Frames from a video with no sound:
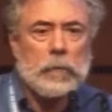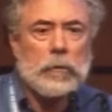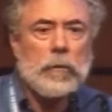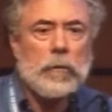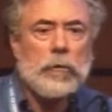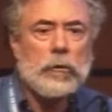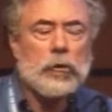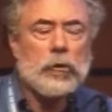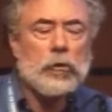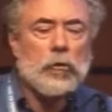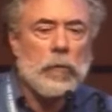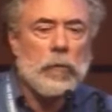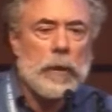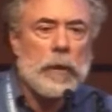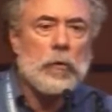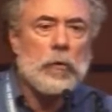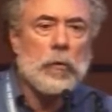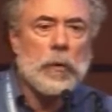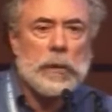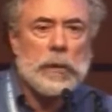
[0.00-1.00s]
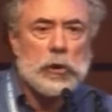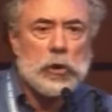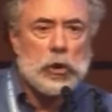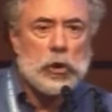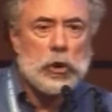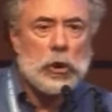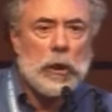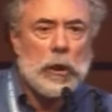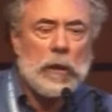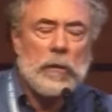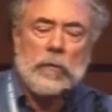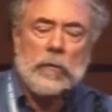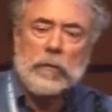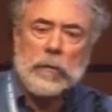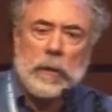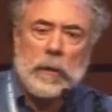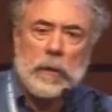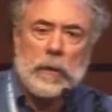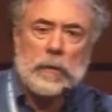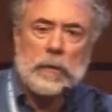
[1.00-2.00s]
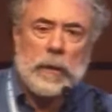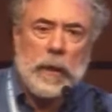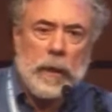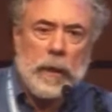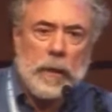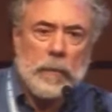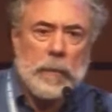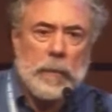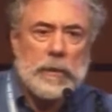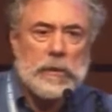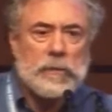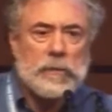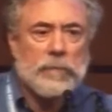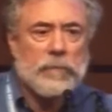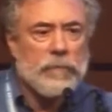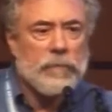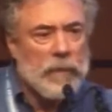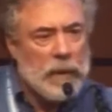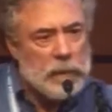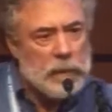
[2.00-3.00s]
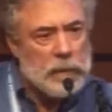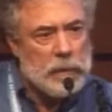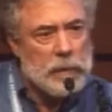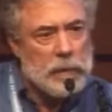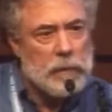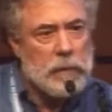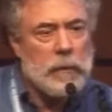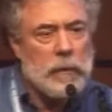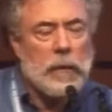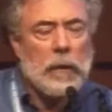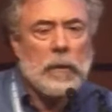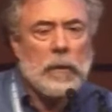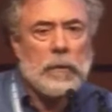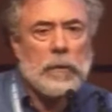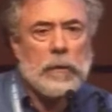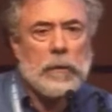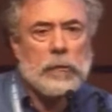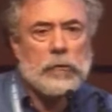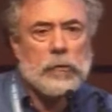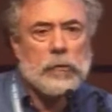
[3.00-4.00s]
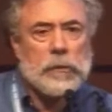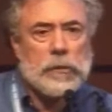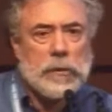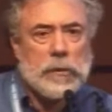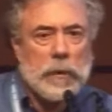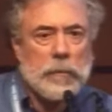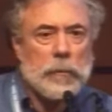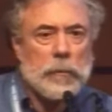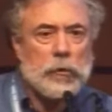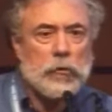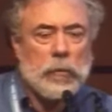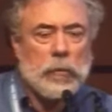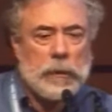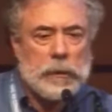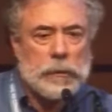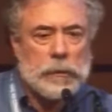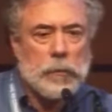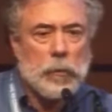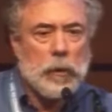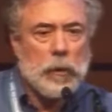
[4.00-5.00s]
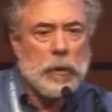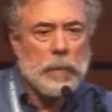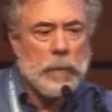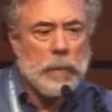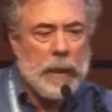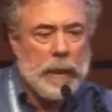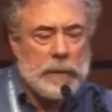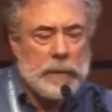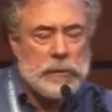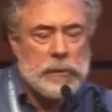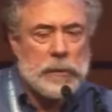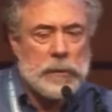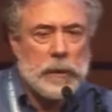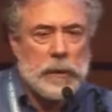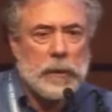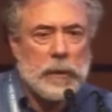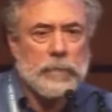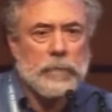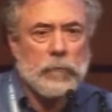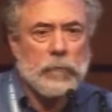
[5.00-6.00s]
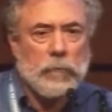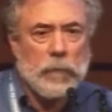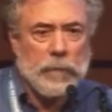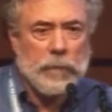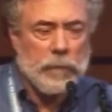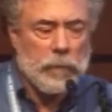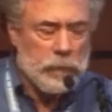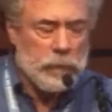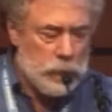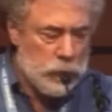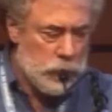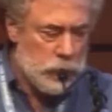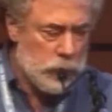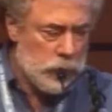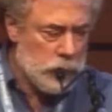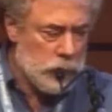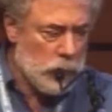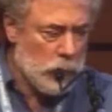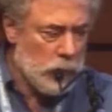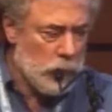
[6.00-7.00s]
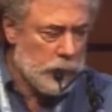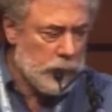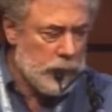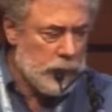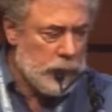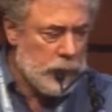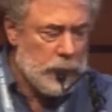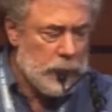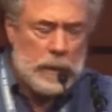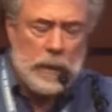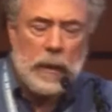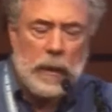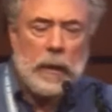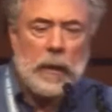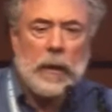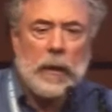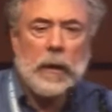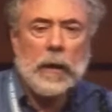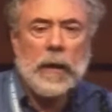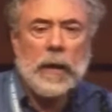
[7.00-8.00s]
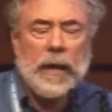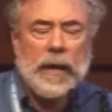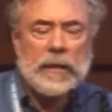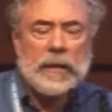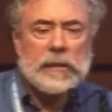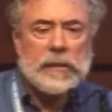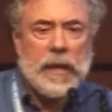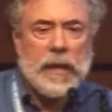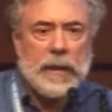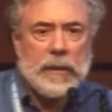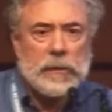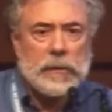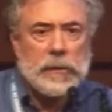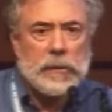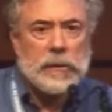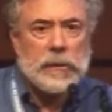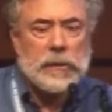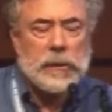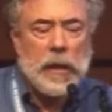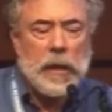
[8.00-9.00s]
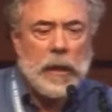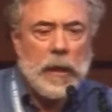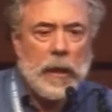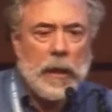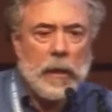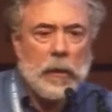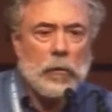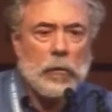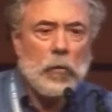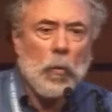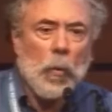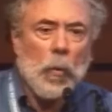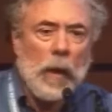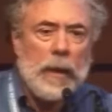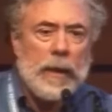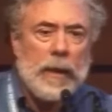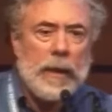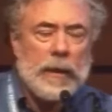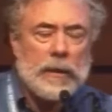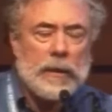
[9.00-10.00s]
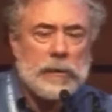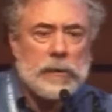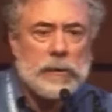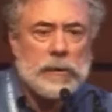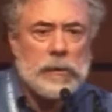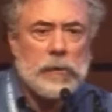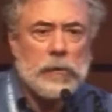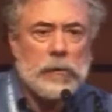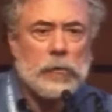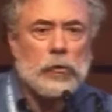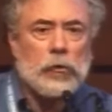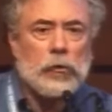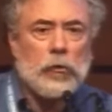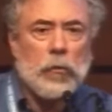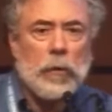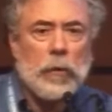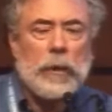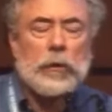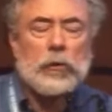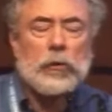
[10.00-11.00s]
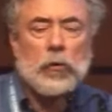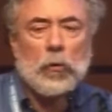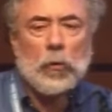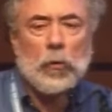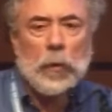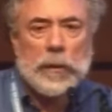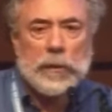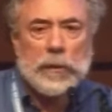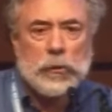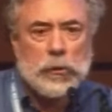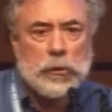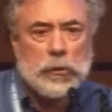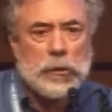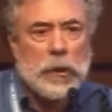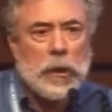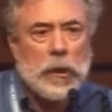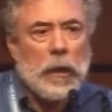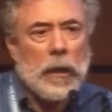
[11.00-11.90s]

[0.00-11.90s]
degree to which the dam has affected the sediment transport capacity of the river, shown on the x-axis, and on the y-axis, the degree to which